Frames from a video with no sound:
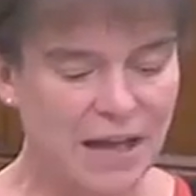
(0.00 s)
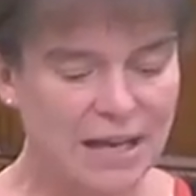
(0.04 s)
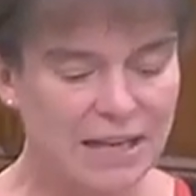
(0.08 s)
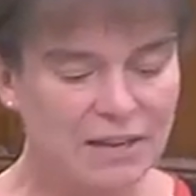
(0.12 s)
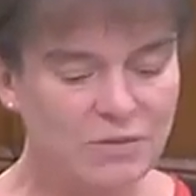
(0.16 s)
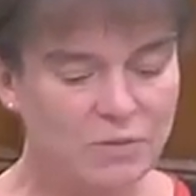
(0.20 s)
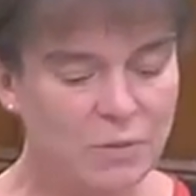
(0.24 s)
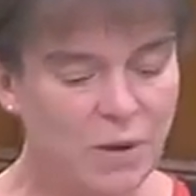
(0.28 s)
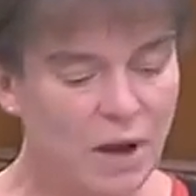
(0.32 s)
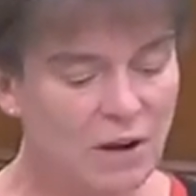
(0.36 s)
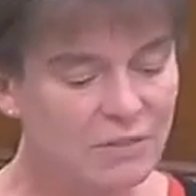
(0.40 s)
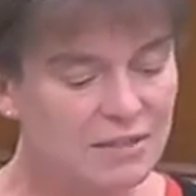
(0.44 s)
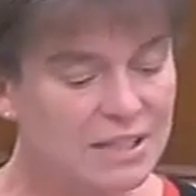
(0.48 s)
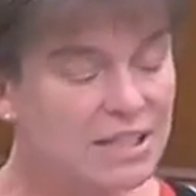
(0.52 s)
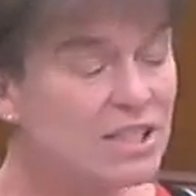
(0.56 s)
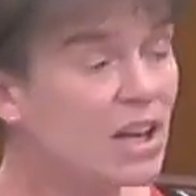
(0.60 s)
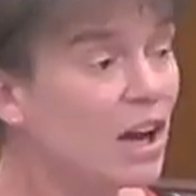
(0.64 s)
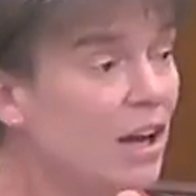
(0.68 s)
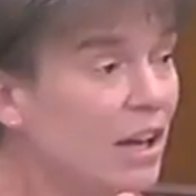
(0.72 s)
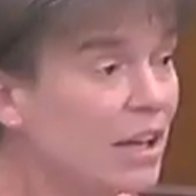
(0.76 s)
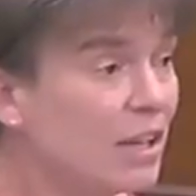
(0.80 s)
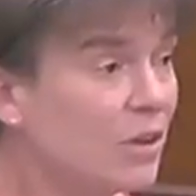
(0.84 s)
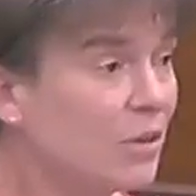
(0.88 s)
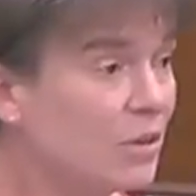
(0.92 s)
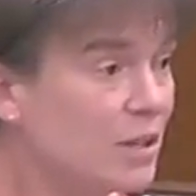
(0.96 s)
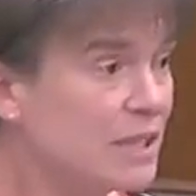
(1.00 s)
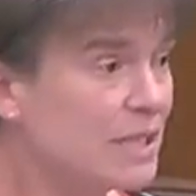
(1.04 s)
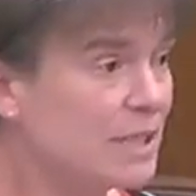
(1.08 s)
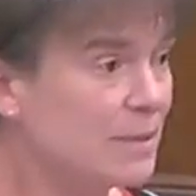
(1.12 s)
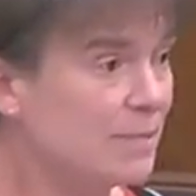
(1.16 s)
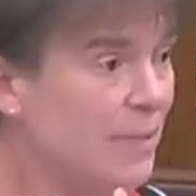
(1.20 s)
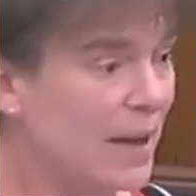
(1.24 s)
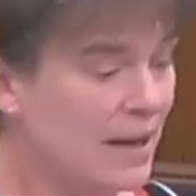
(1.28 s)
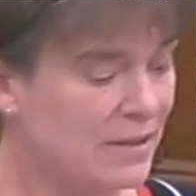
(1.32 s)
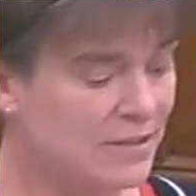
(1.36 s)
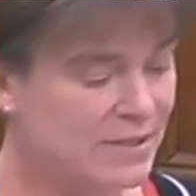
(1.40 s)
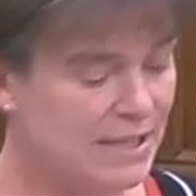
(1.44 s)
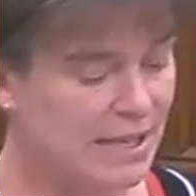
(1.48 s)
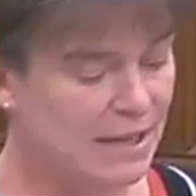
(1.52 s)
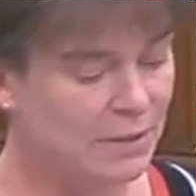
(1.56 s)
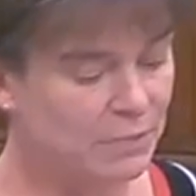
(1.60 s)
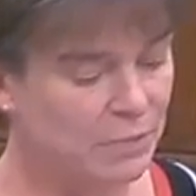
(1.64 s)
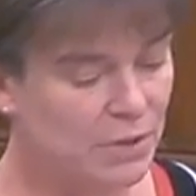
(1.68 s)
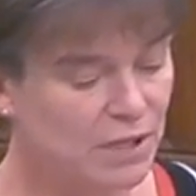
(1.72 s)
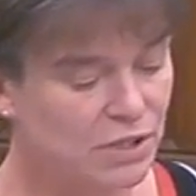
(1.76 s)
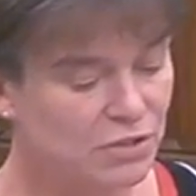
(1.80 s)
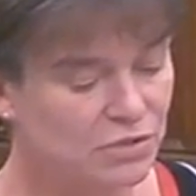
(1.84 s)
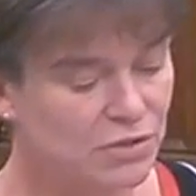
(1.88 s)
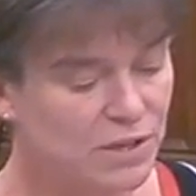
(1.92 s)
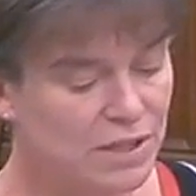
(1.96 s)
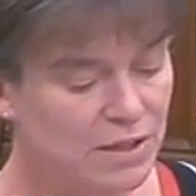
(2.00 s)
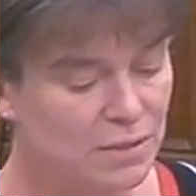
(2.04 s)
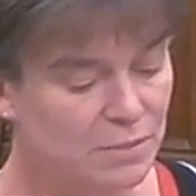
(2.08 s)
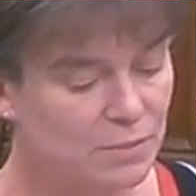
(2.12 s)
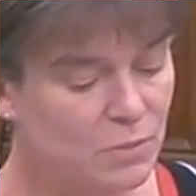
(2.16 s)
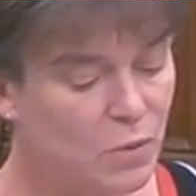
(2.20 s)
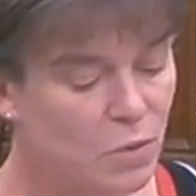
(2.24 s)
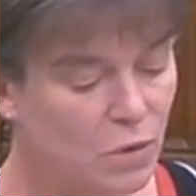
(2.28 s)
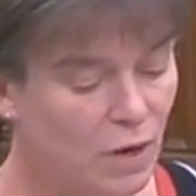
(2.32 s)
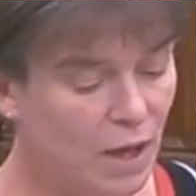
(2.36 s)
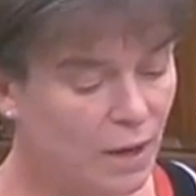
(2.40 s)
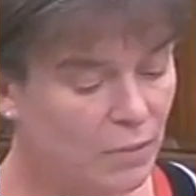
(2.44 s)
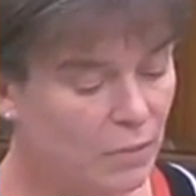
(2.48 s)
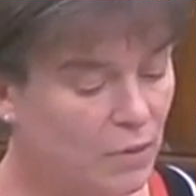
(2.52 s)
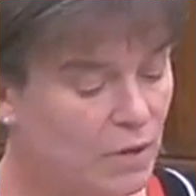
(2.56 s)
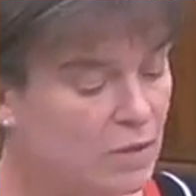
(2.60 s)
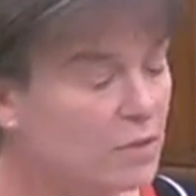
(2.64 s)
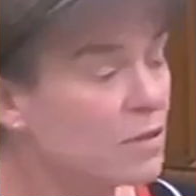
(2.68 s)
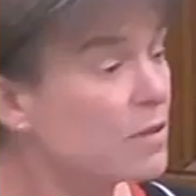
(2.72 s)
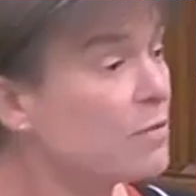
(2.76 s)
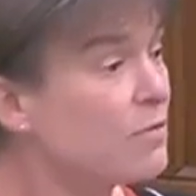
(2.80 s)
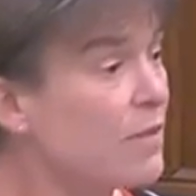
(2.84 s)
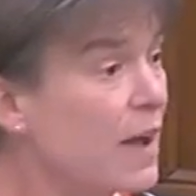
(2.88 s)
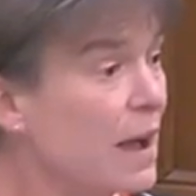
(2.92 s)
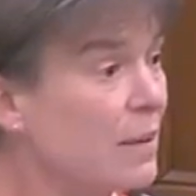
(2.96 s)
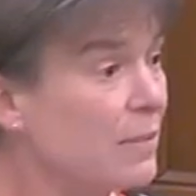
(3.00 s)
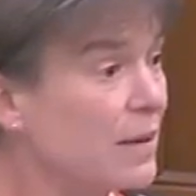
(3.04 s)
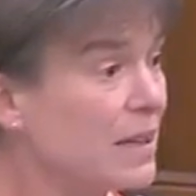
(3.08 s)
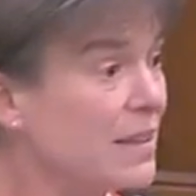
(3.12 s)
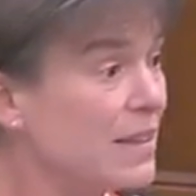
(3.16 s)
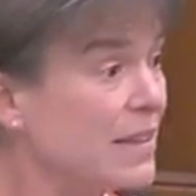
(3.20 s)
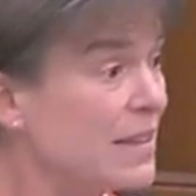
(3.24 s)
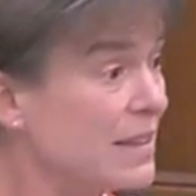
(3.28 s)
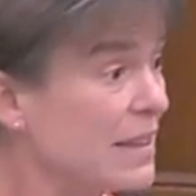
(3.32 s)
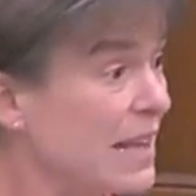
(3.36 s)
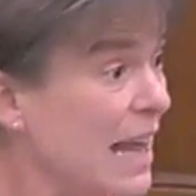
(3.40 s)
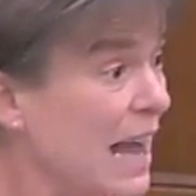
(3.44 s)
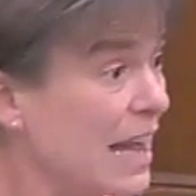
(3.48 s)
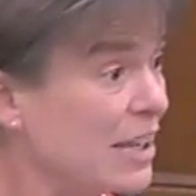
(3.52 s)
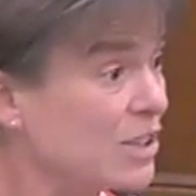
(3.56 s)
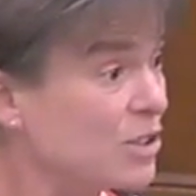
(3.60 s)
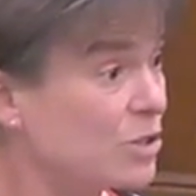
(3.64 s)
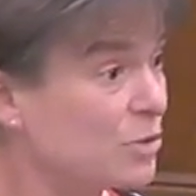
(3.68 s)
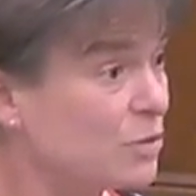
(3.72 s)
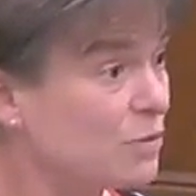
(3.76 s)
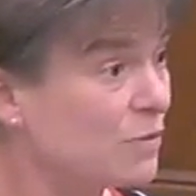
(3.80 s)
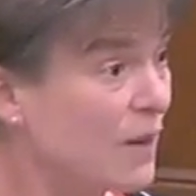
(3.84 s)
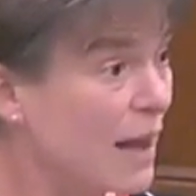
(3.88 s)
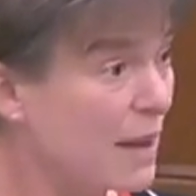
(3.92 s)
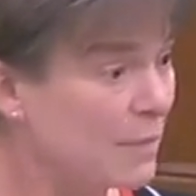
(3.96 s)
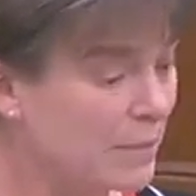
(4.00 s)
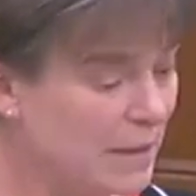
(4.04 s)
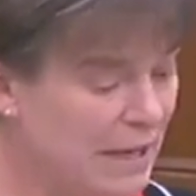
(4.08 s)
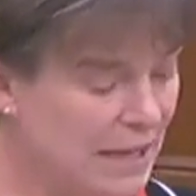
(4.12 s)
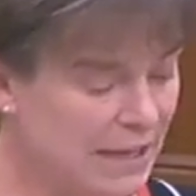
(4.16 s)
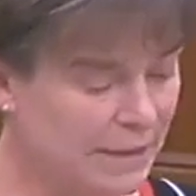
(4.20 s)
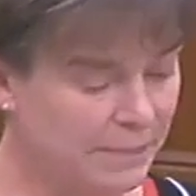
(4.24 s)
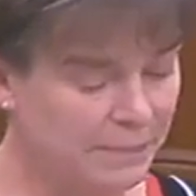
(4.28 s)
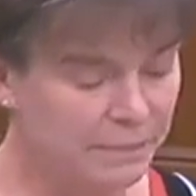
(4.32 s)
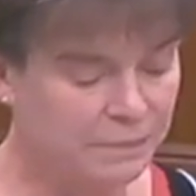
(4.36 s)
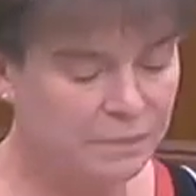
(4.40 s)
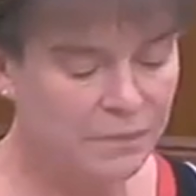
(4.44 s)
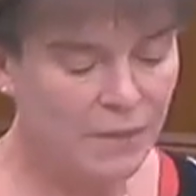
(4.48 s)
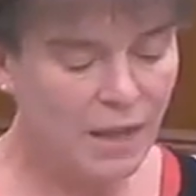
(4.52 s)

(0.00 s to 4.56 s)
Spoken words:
And if we are entirely honest about it, we treat them more like one of the family than the actual family.